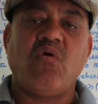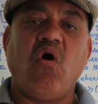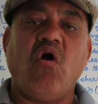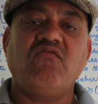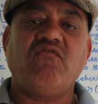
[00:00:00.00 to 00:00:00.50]

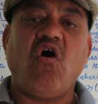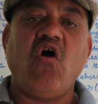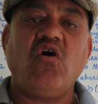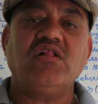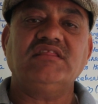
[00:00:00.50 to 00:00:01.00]
of
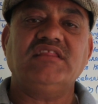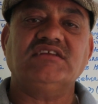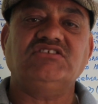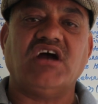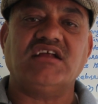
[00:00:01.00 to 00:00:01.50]
all the
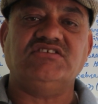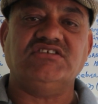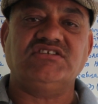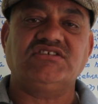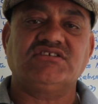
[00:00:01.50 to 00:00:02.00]

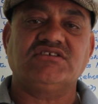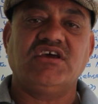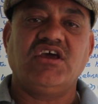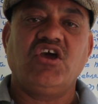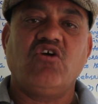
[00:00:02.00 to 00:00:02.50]
charges
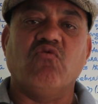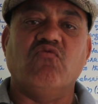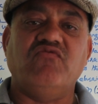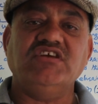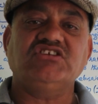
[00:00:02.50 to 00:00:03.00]

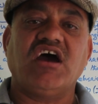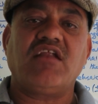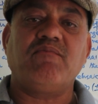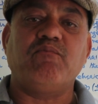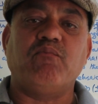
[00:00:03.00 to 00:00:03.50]
which
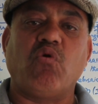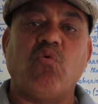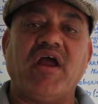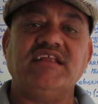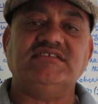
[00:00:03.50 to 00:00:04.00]
are
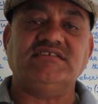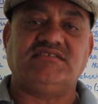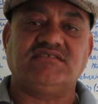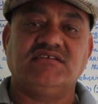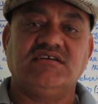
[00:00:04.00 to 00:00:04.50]
provided
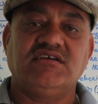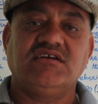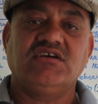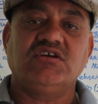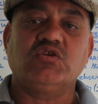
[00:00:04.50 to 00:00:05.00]

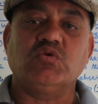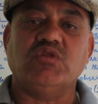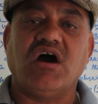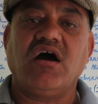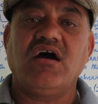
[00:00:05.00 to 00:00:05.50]
to
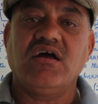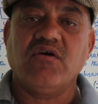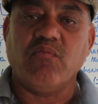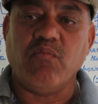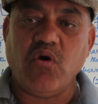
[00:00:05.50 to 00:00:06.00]
the
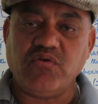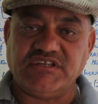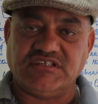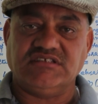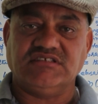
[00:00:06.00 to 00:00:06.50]
body.